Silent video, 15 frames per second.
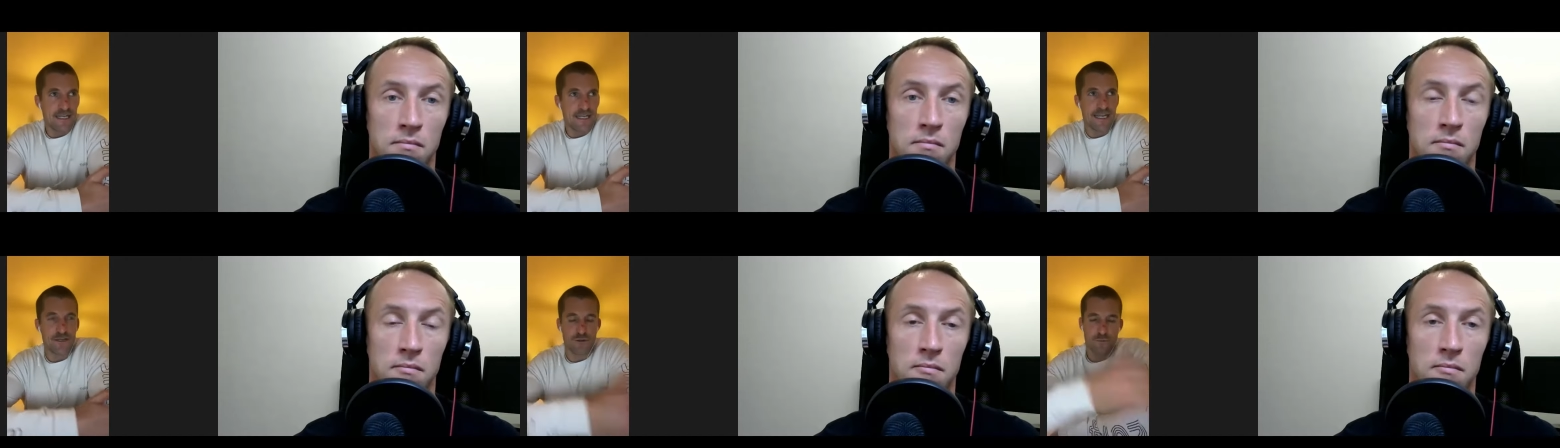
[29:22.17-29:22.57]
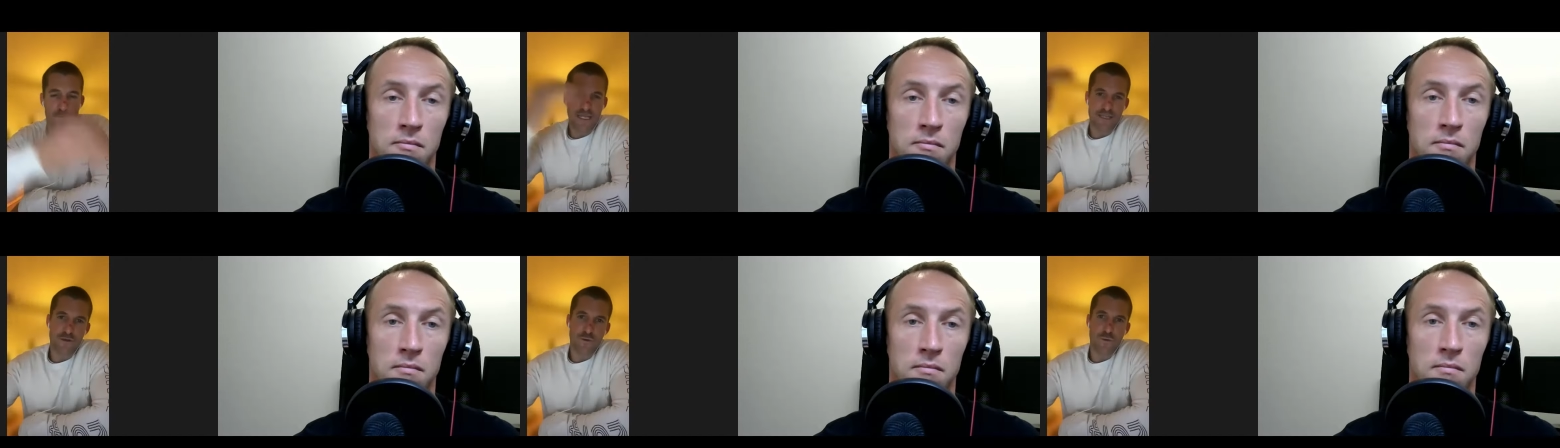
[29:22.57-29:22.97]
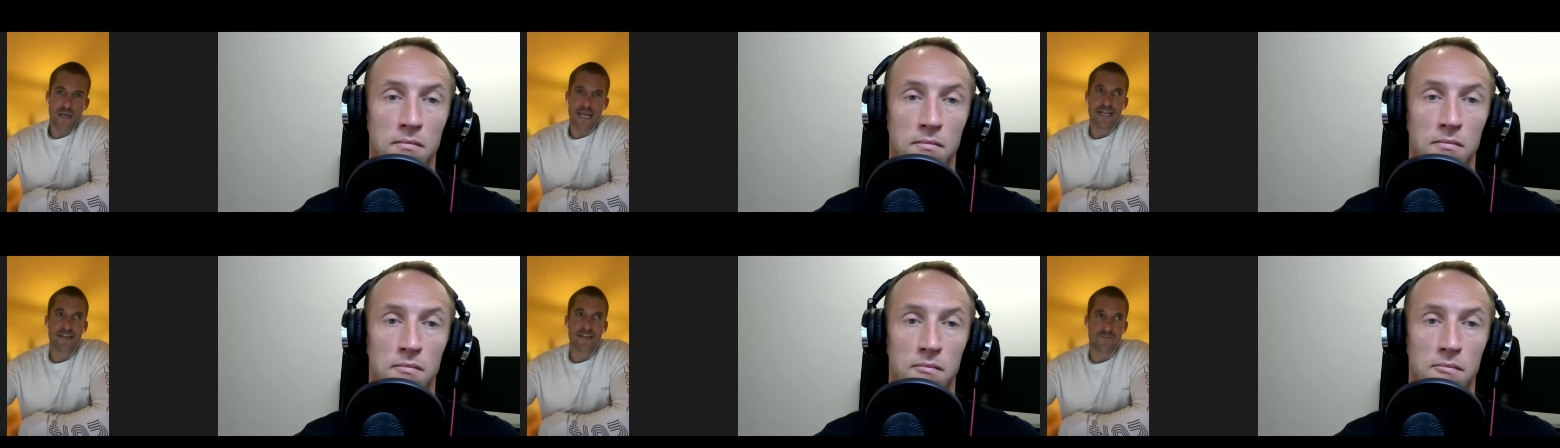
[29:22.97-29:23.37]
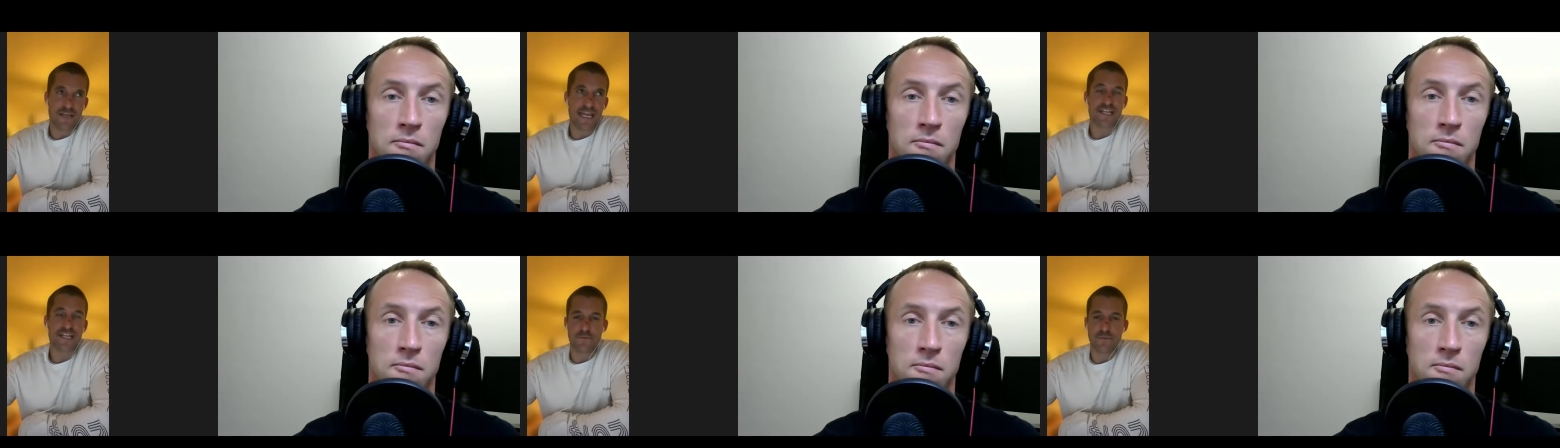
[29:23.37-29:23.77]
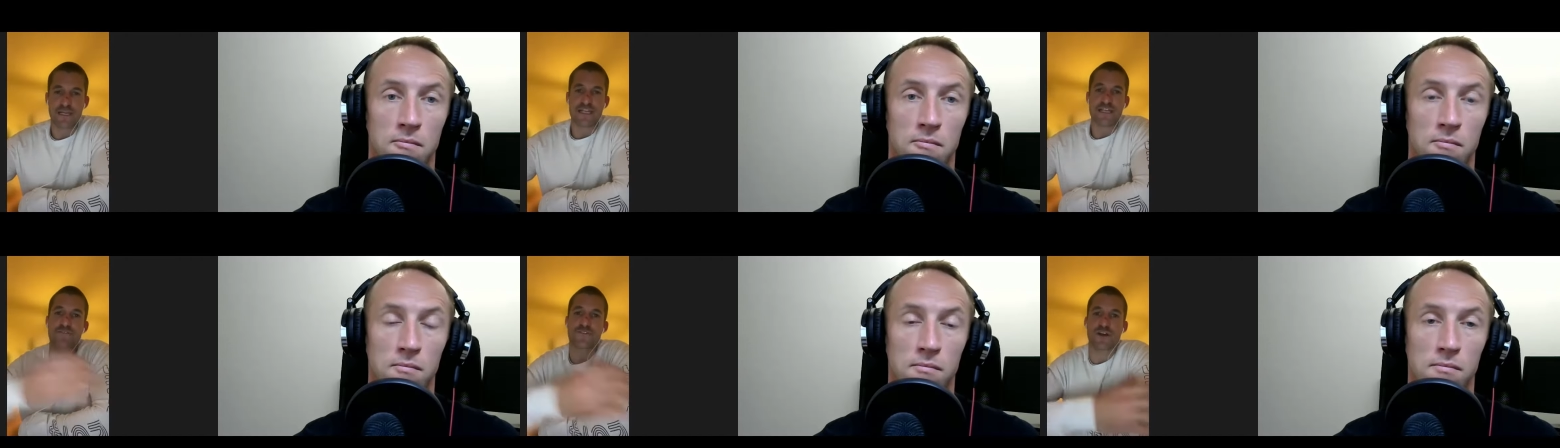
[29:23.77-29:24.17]
Speaker 1: and you'll pick the weight. And each
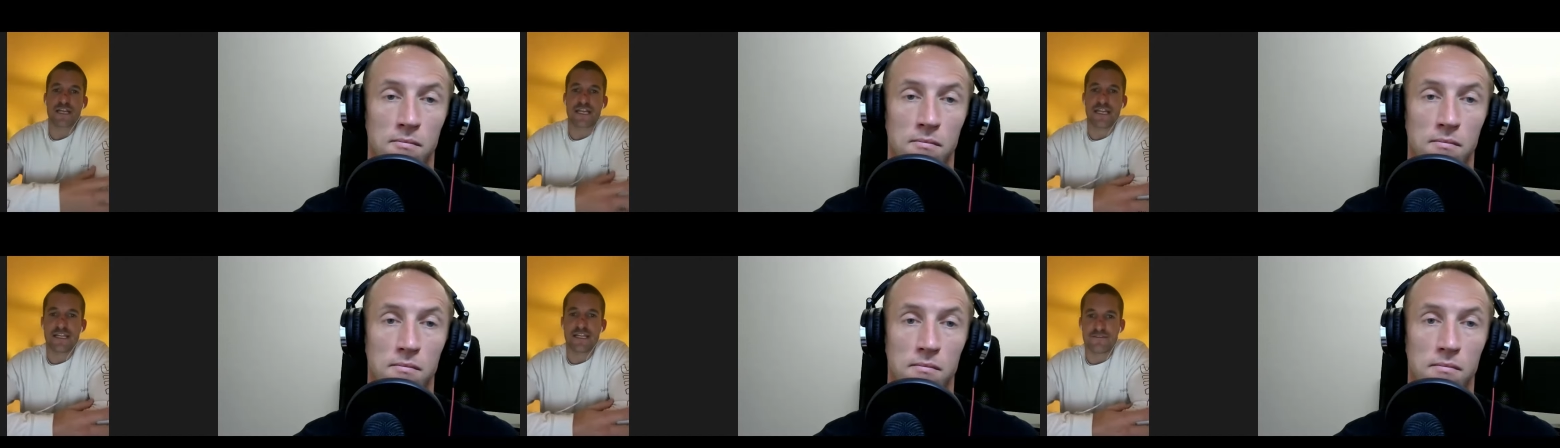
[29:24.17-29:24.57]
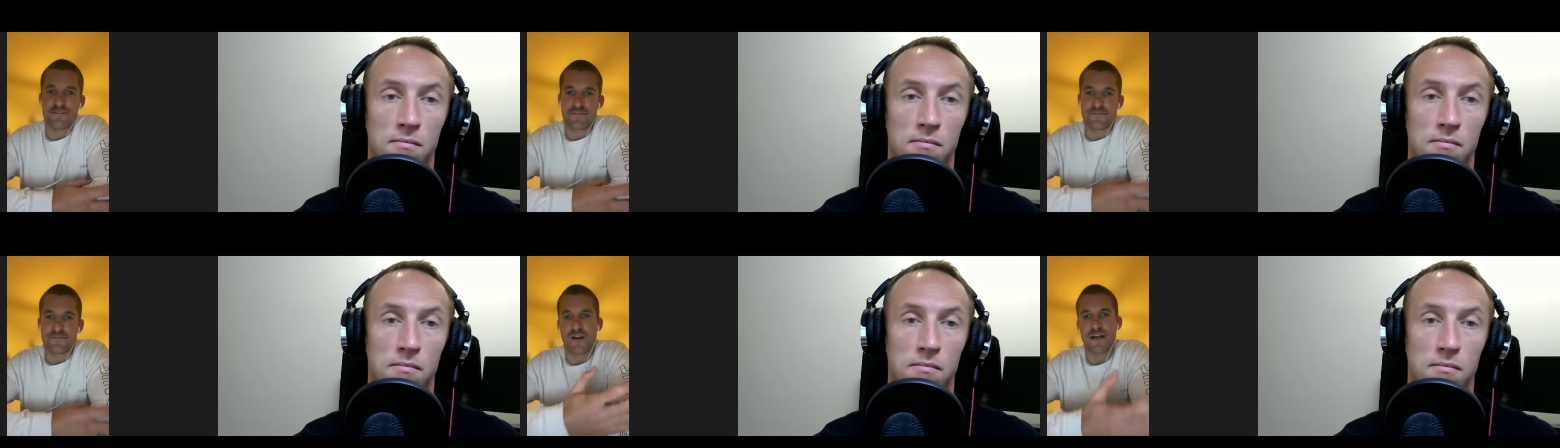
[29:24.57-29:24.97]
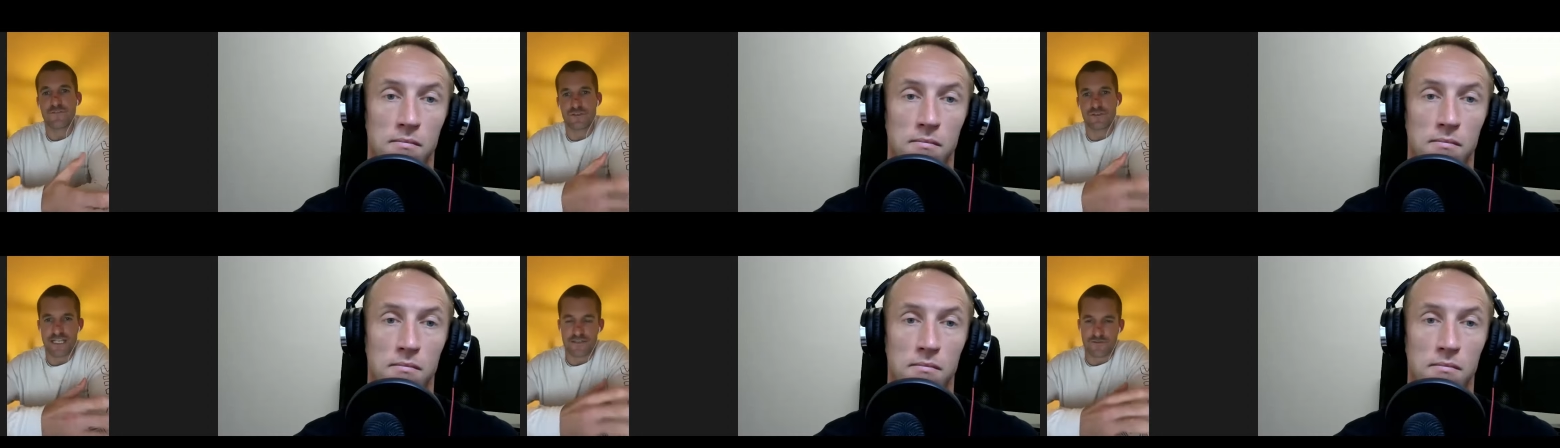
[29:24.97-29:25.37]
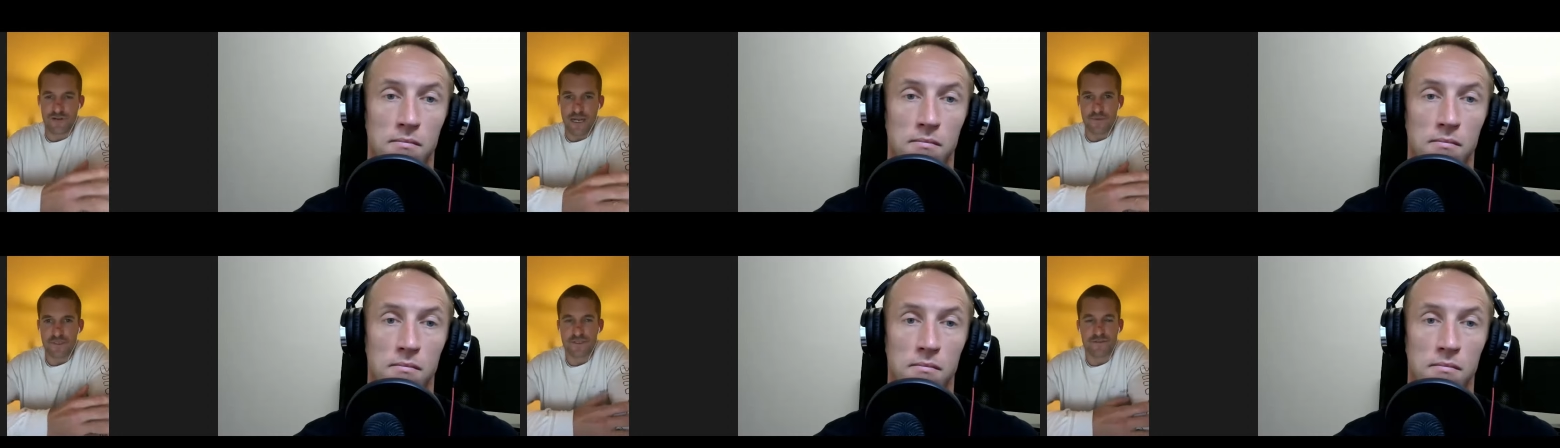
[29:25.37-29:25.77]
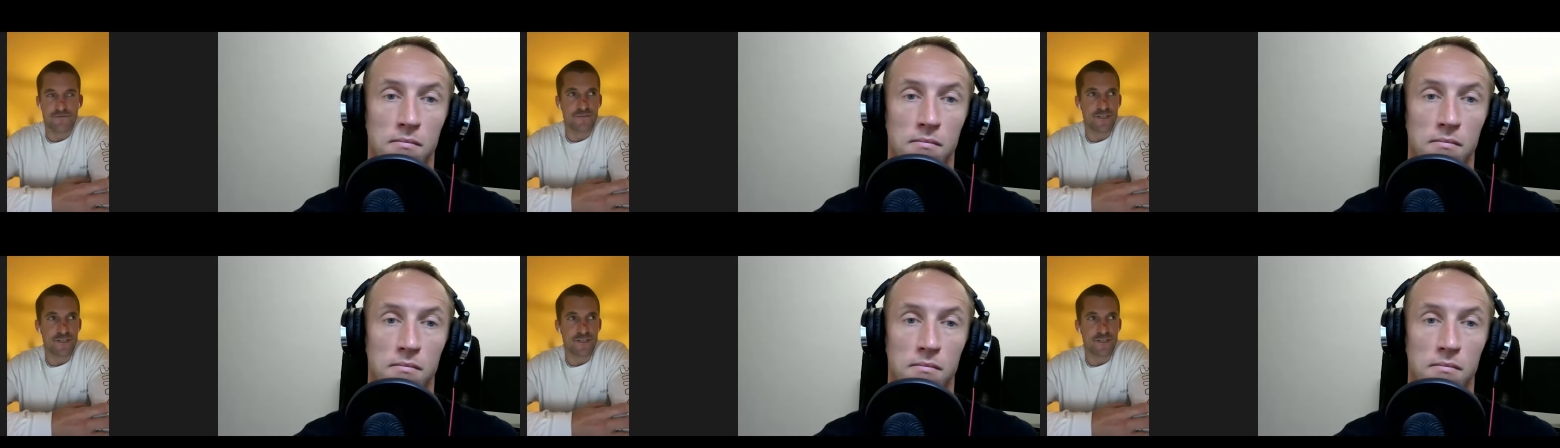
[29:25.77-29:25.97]
minute you've got to hit five or six reps.